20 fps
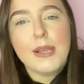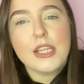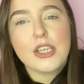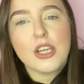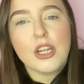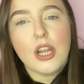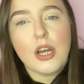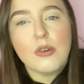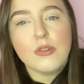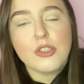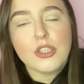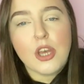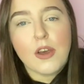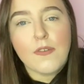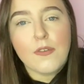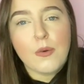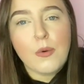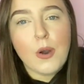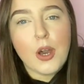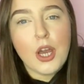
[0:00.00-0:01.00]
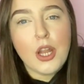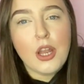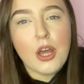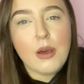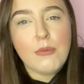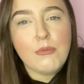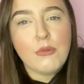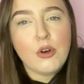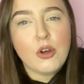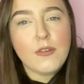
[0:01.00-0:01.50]
closed off quite a
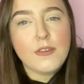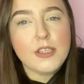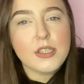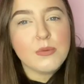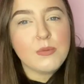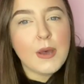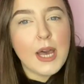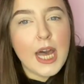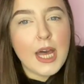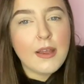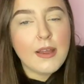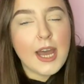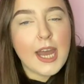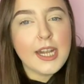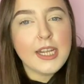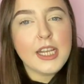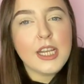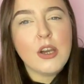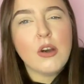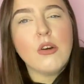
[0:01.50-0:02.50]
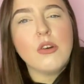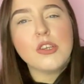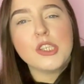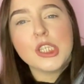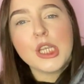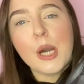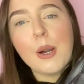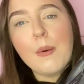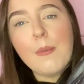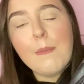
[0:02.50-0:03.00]
lot more as well, and it
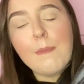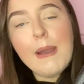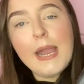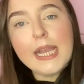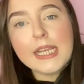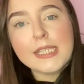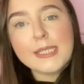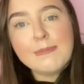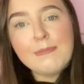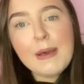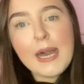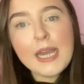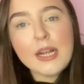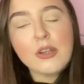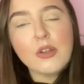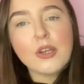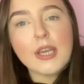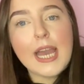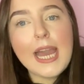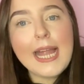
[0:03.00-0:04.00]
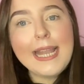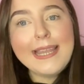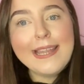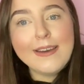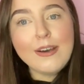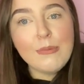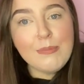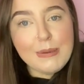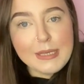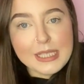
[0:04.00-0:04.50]
also makes the bag look a
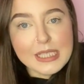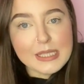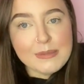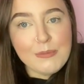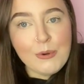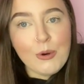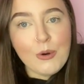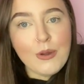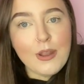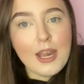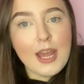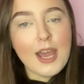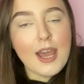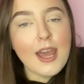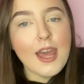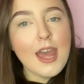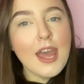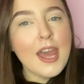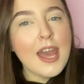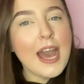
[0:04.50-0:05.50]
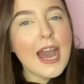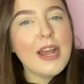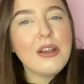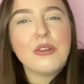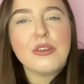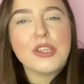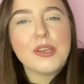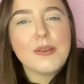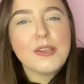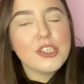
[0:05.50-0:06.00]
little bit smaller, and
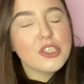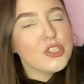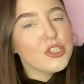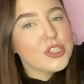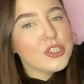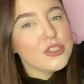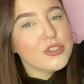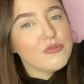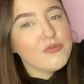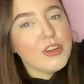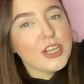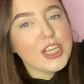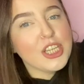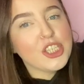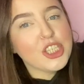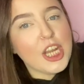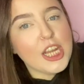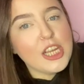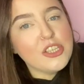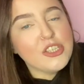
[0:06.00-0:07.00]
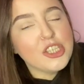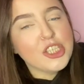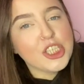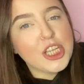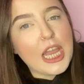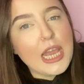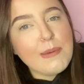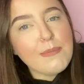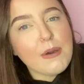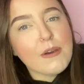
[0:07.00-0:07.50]
also it does really change the
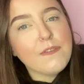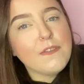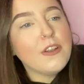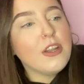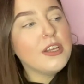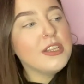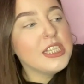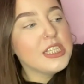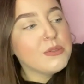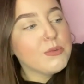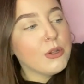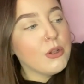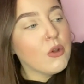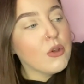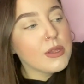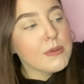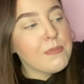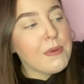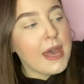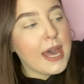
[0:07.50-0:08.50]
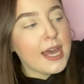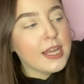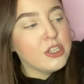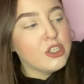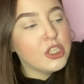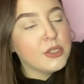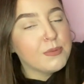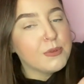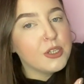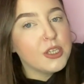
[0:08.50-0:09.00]
shape. I feel like this one looks better
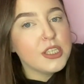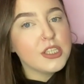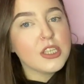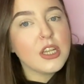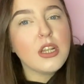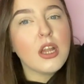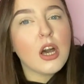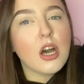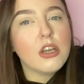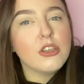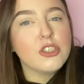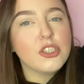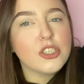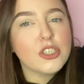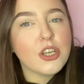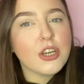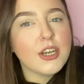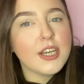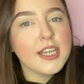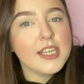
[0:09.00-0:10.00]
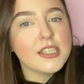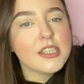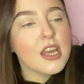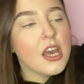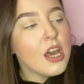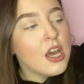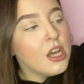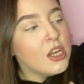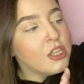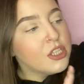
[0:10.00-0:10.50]
just because it's a large size,
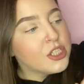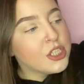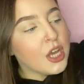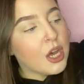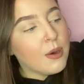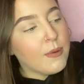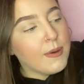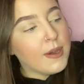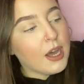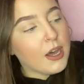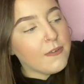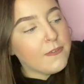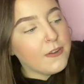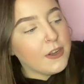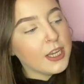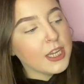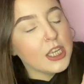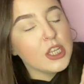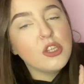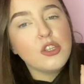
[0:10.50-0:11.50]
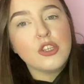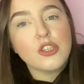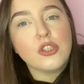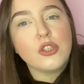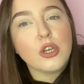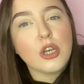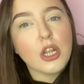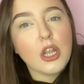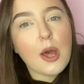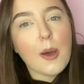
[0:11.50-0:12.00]
so I feel like it does
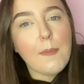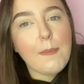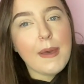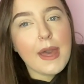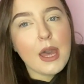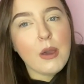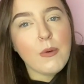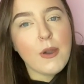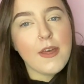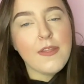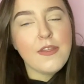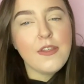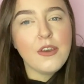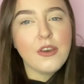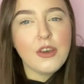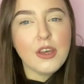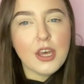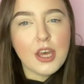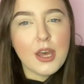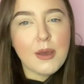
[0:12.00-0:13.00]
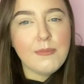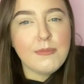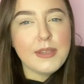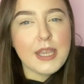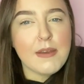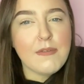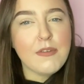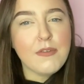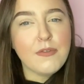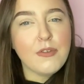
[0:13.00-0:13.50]
look a lot better, where the
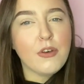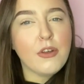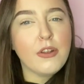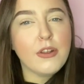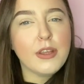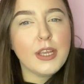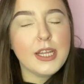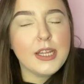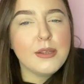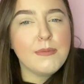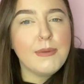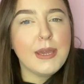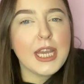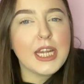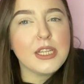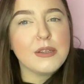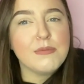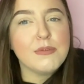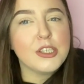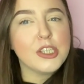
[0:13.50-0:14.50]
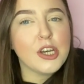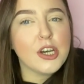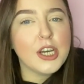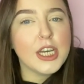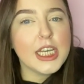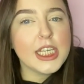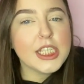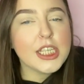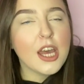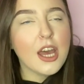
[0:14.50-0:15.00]
Neverfull in the medium
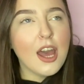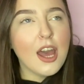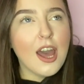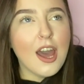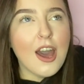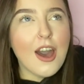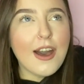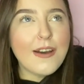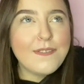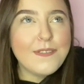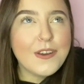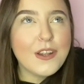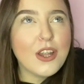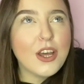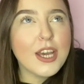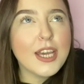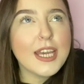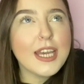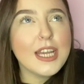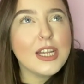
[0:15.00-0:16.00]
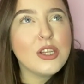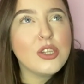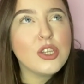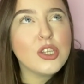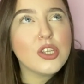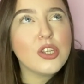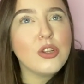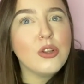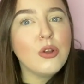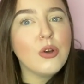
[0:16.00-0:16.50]
size, I feel like it
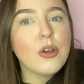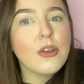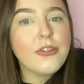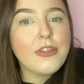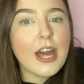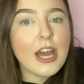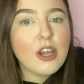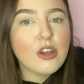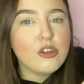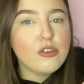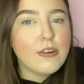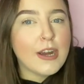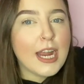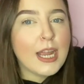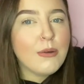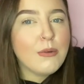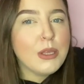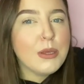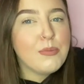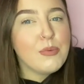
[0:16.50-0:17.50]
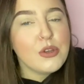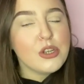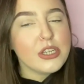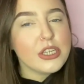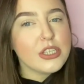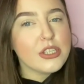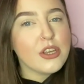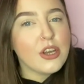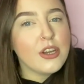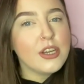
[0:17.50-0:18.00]
doesn't look that great when you push
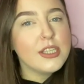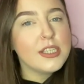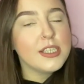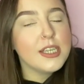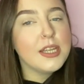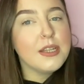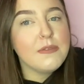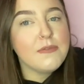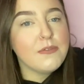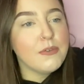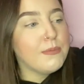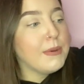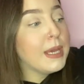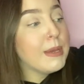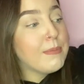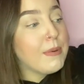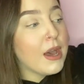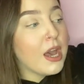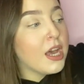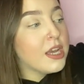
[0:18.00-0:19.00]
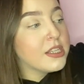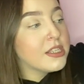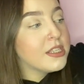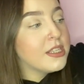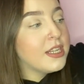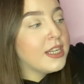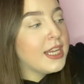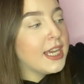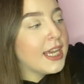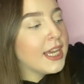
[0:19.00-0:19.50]
the sides in, for me
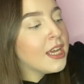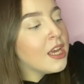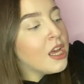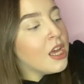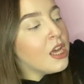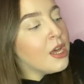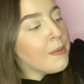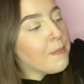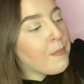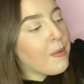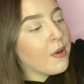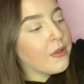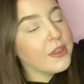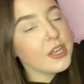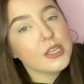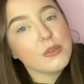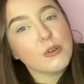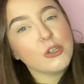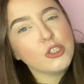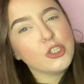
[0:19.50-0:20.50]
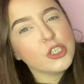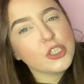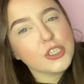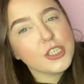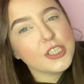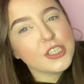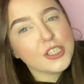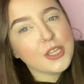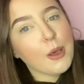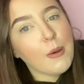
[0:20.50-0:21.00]
personally. But this one, just
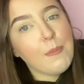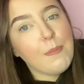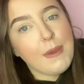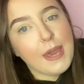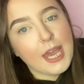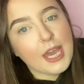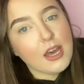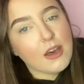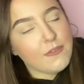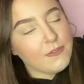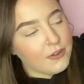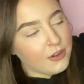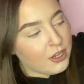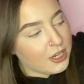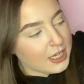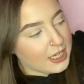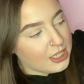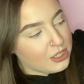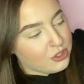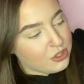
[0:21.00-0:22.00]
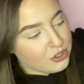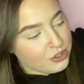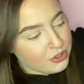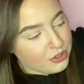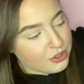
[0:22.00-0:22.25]
because it's so big, I feel like it does look